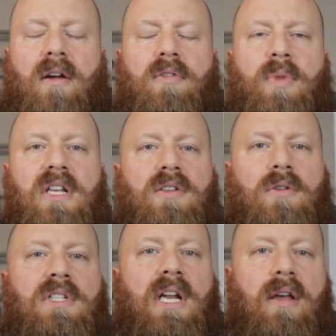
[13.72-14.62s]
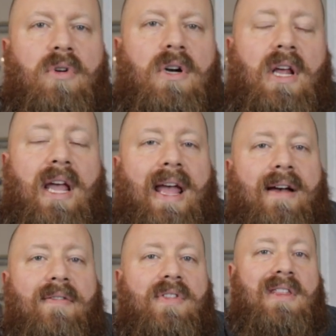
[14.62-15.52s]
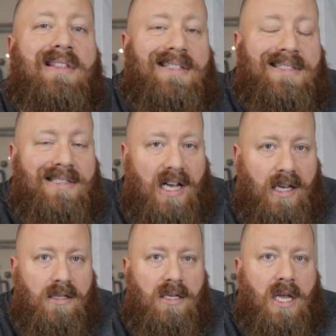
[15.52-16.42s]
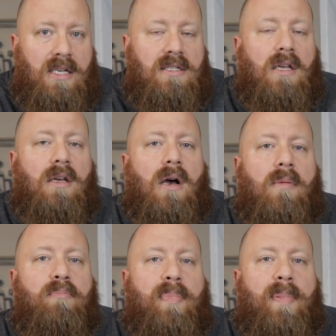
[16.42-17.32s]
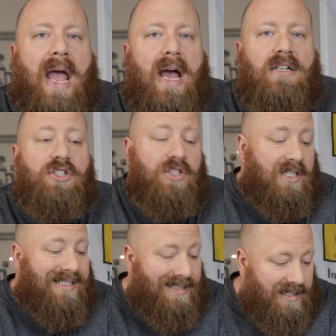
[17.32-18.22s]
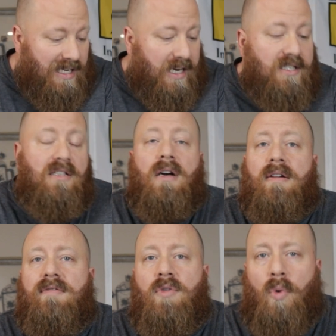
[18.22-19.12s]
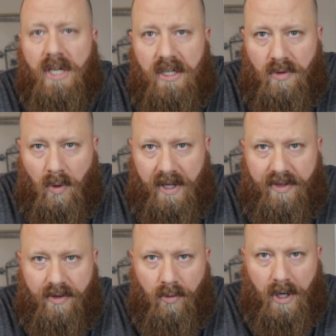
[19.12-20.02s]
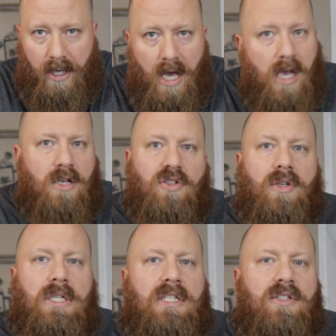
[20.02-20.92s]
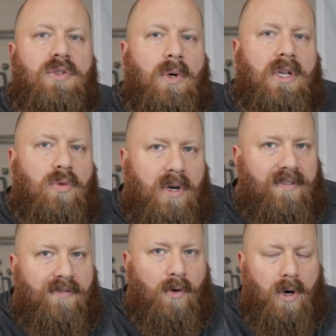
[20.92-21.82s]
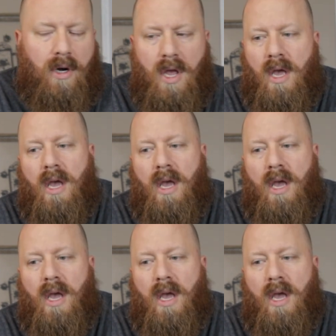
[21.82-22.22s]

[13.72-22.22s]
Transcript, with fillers: everybody. So today we're going to have the second tasting of batch 6 of 2023. So this is 2024